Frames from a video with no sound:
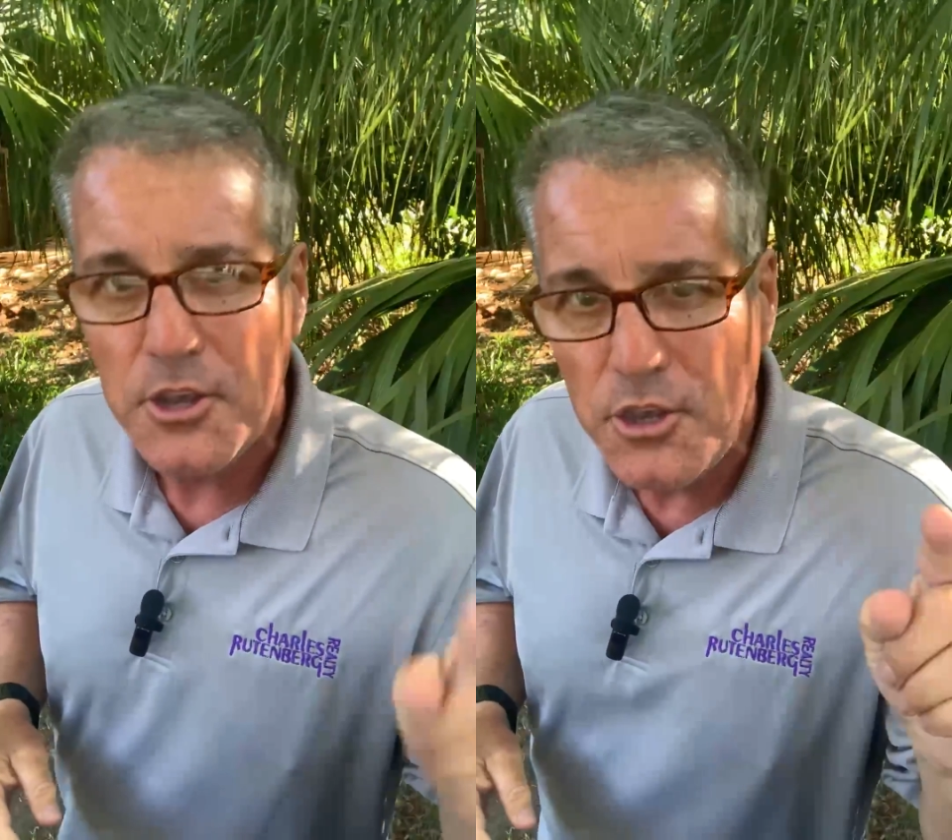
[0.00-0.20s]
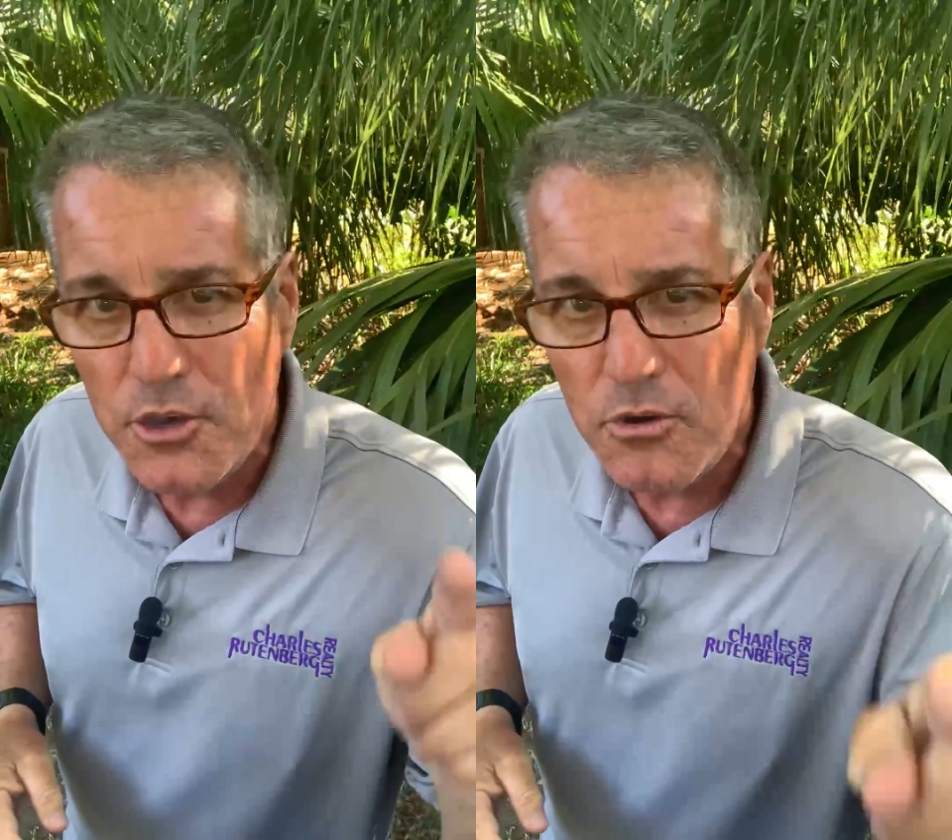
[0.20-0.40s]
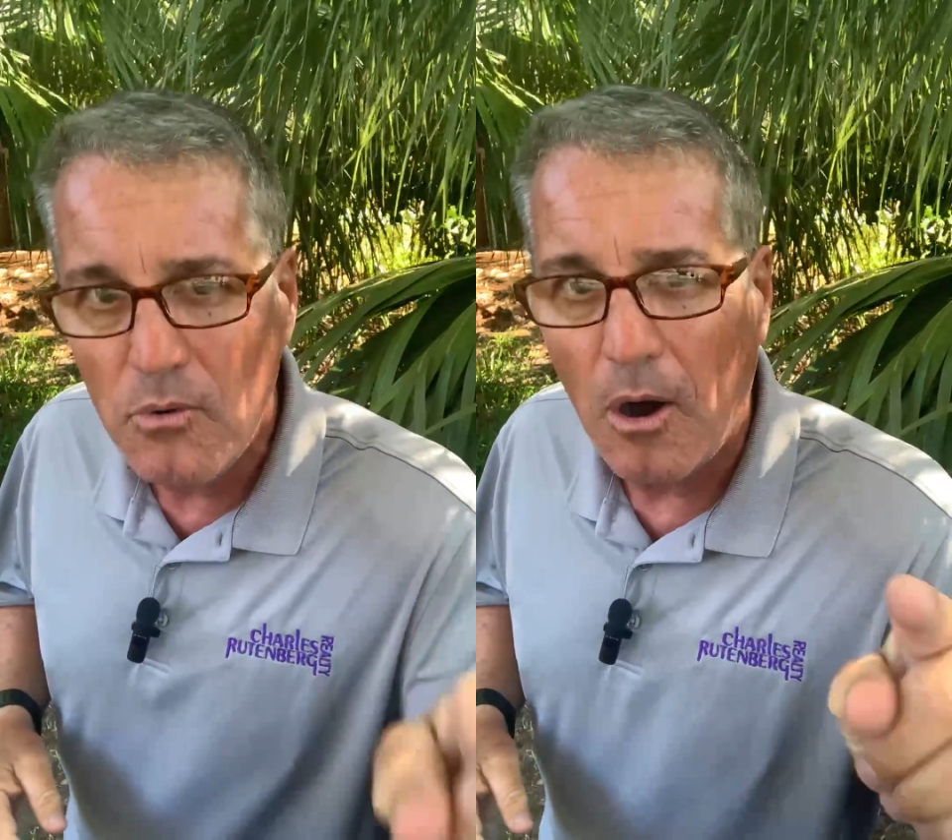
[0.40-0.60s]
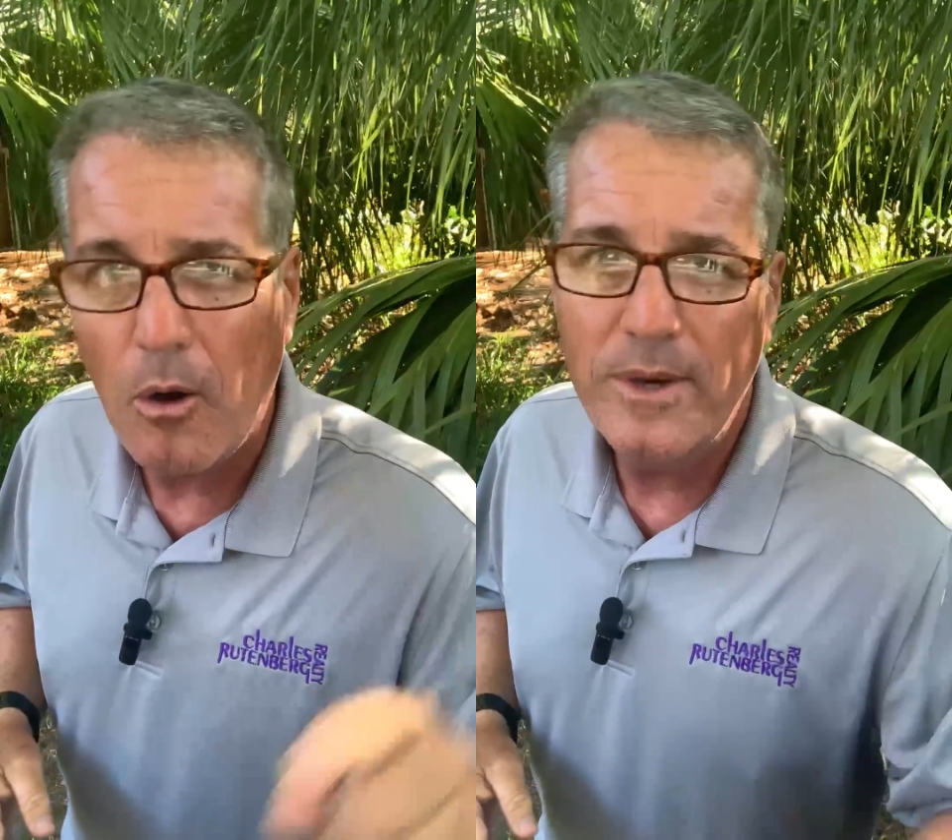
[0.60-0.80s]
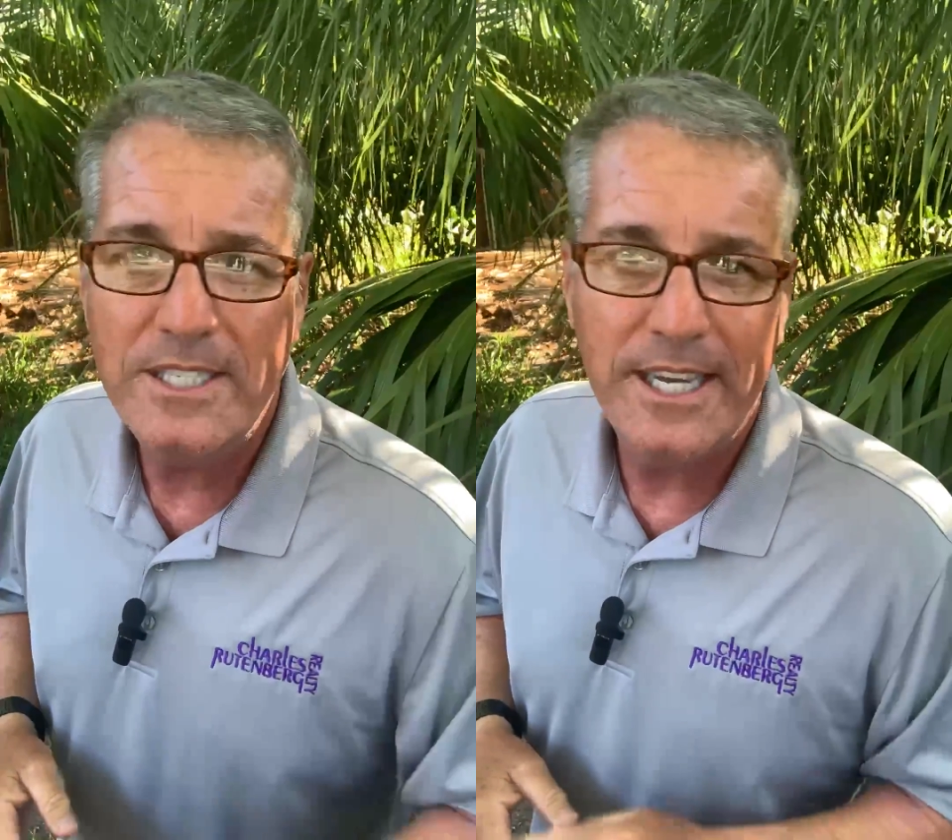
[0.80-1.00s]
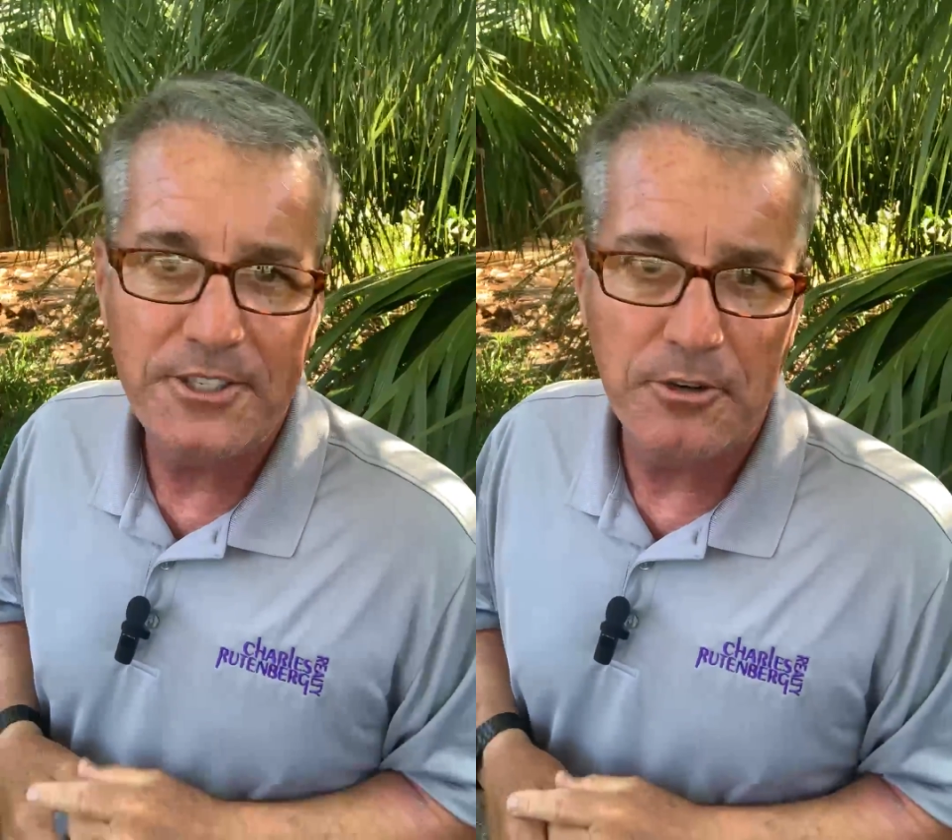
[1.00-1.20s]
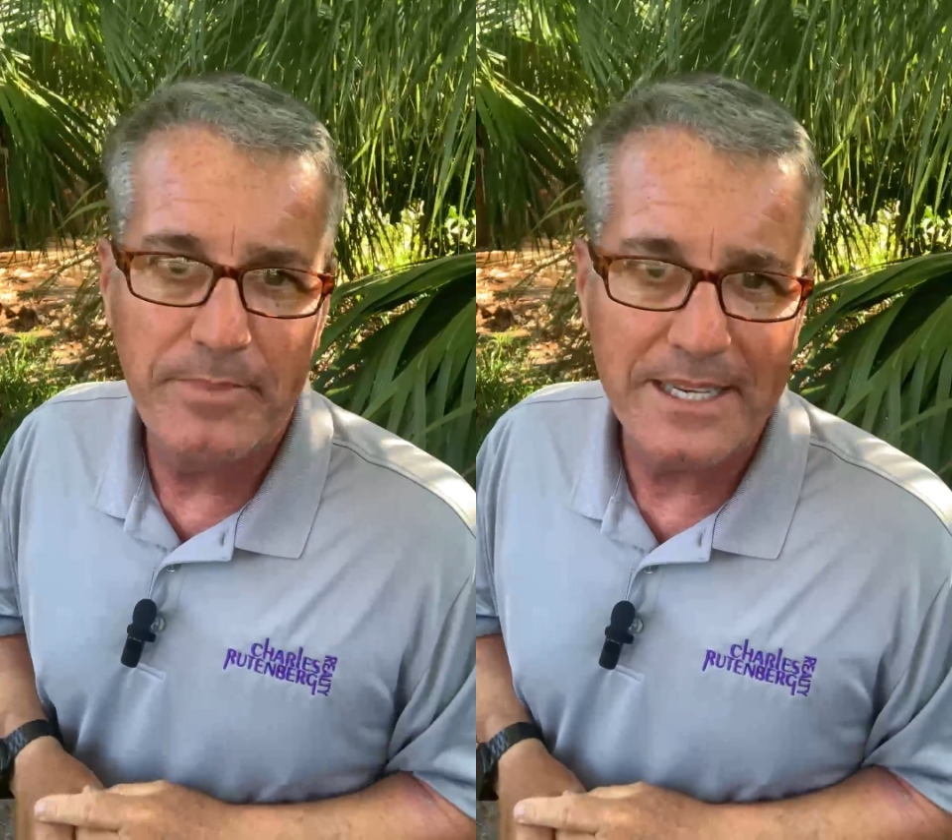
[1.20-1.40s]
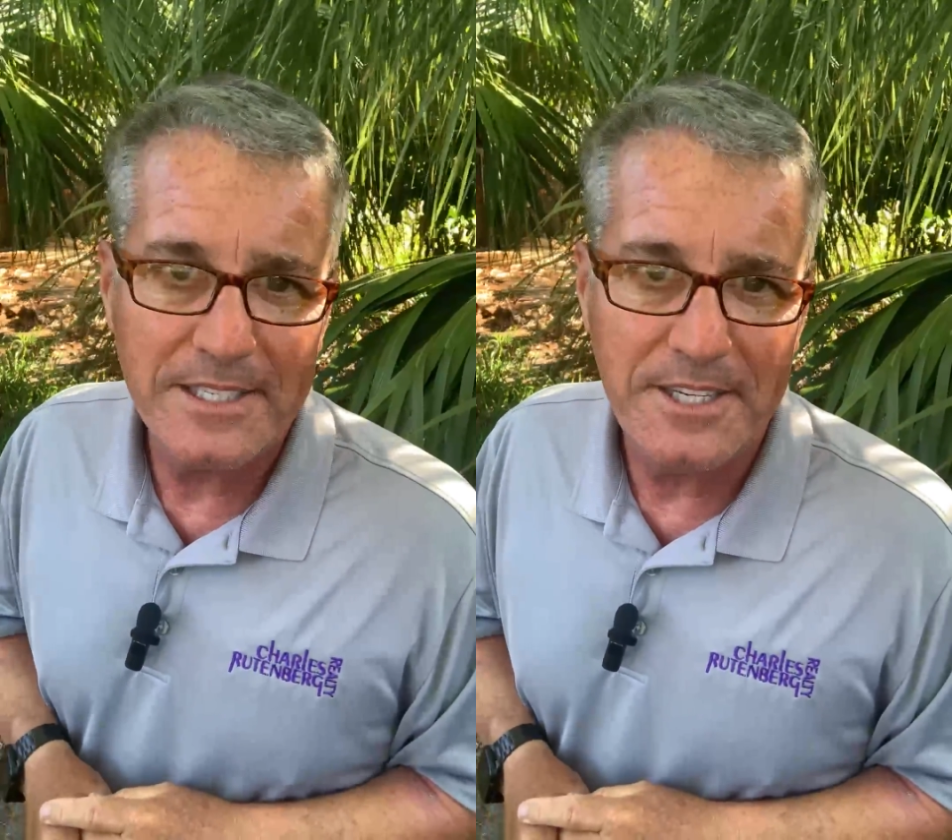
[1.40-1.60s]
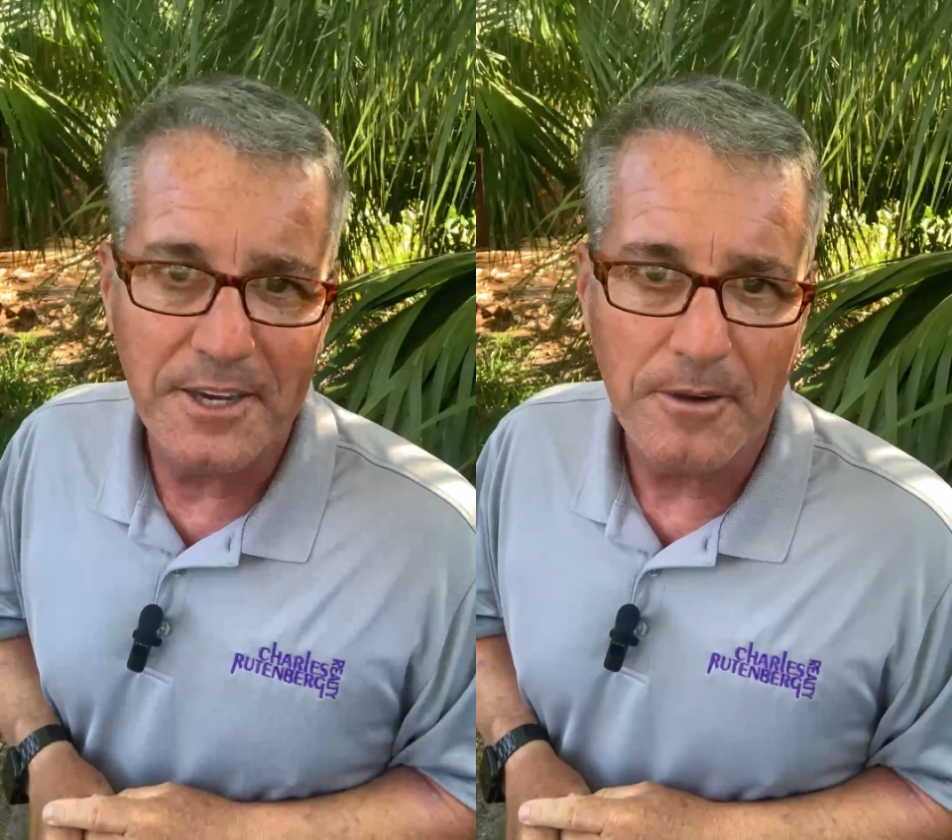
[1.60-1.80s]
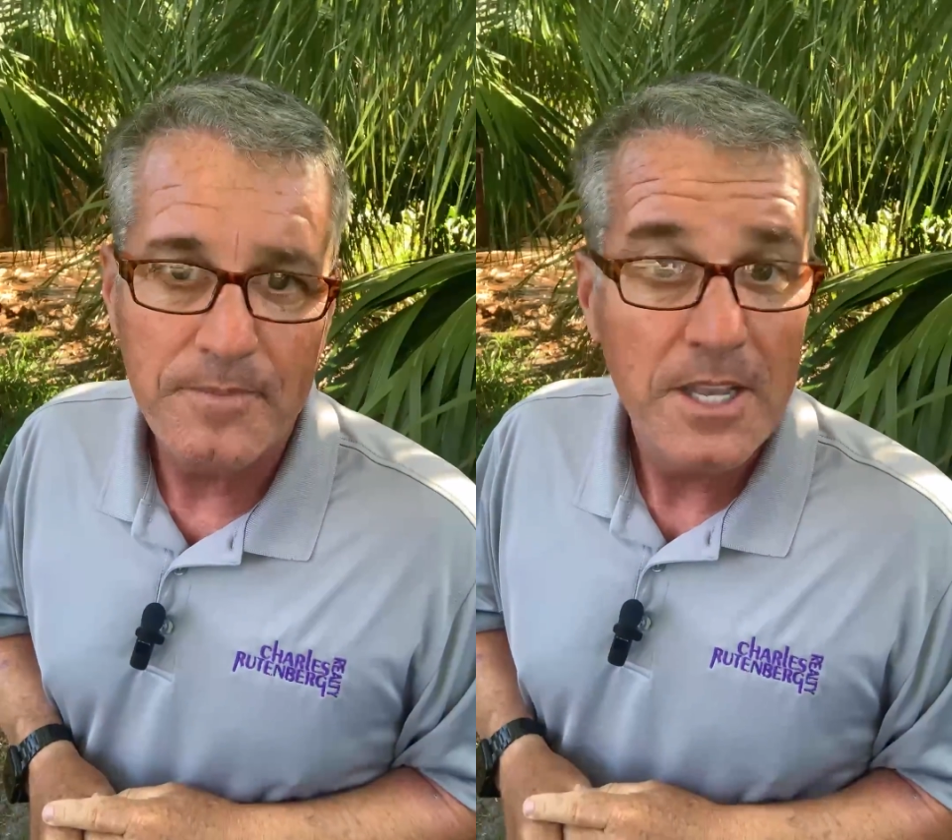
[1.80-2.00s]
you always get your best deal.